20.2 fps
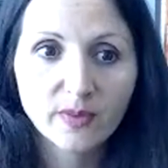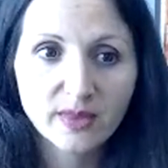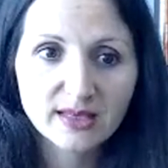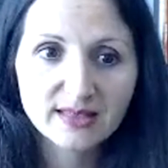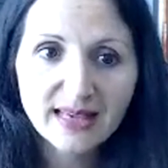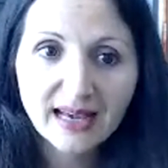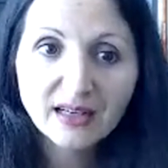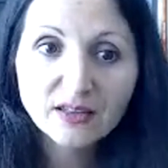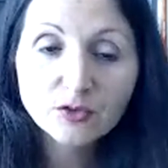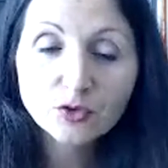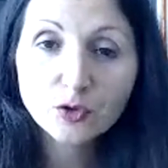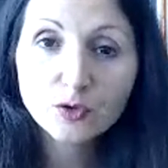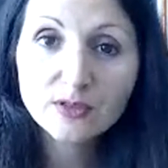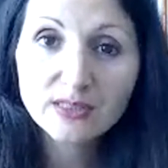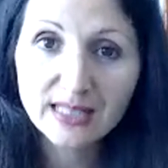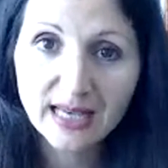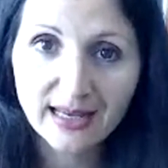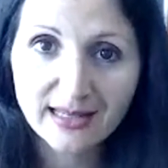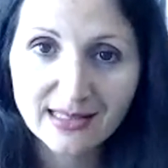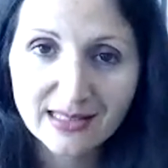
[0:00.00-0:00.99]
The second rule
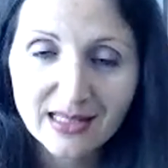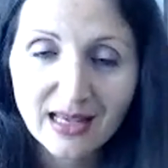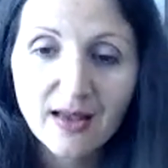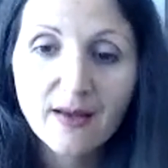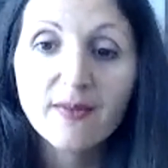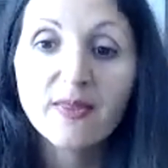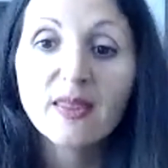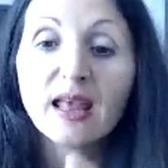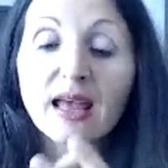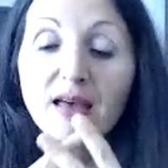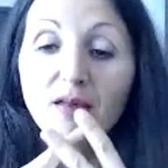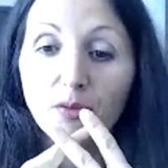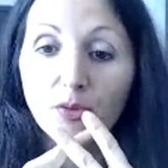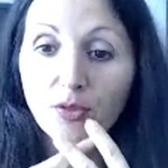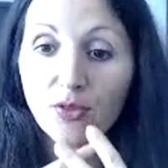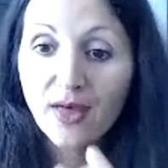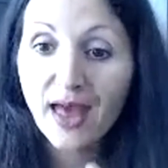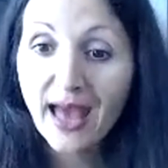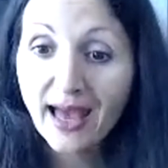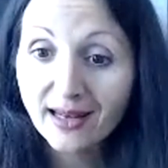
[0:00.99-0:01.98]
says,
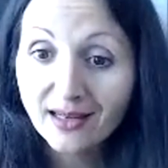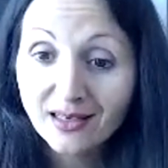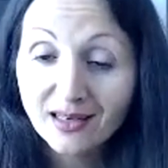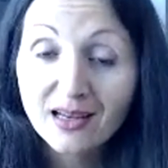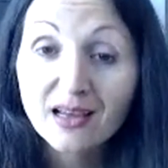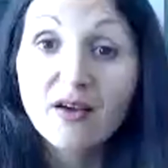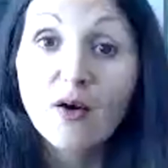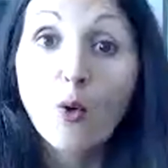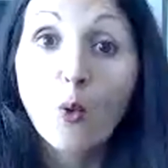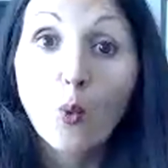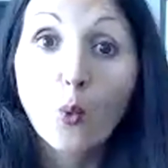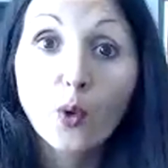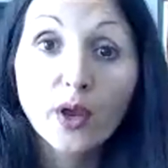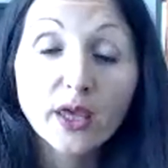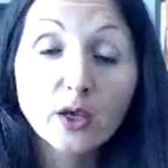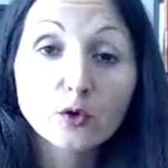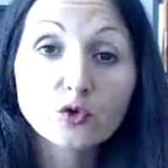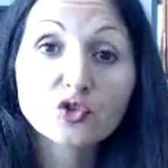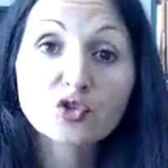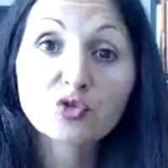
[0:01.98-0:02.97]
then we
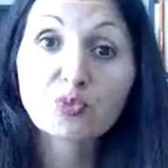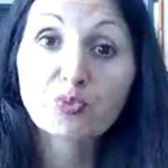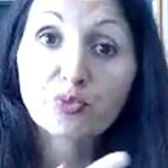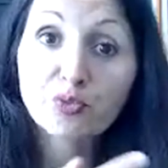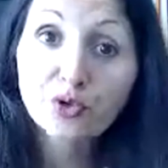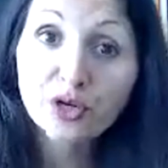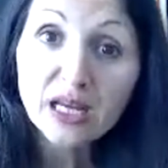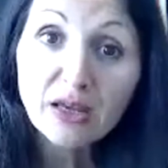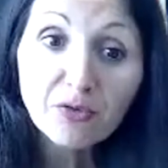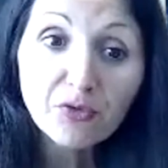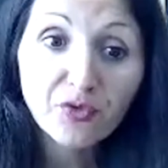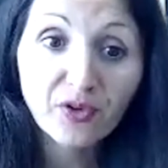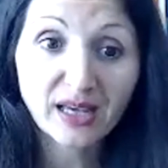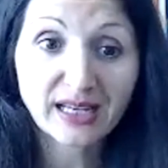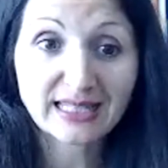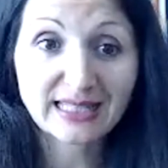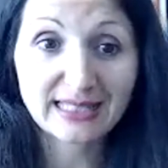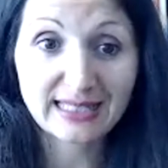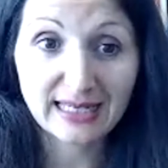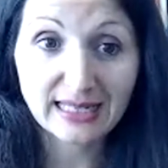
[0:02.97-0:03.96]
use
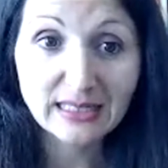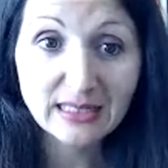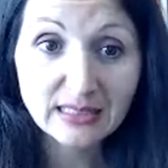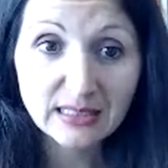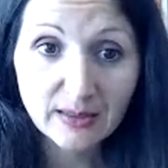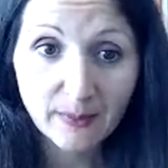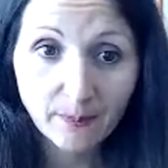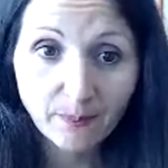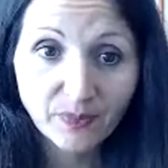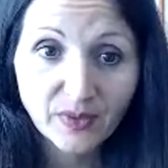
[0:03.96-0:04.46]
prefixes